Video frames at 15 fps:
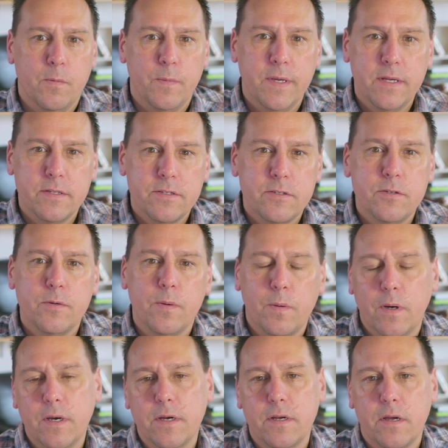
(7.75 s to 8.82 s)
we get to
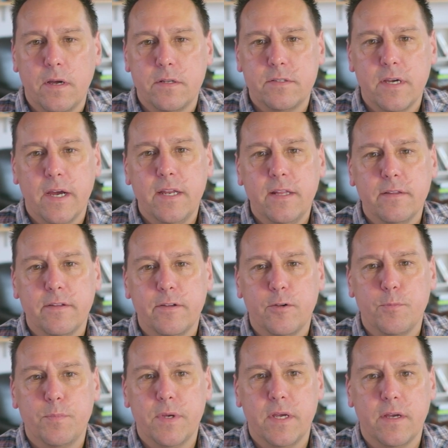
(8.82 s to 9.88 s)
do a tiny little
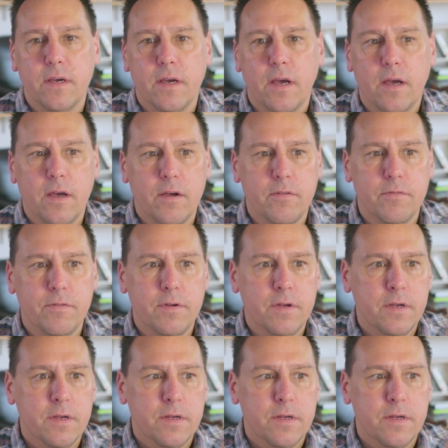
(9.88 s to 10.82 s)
bit of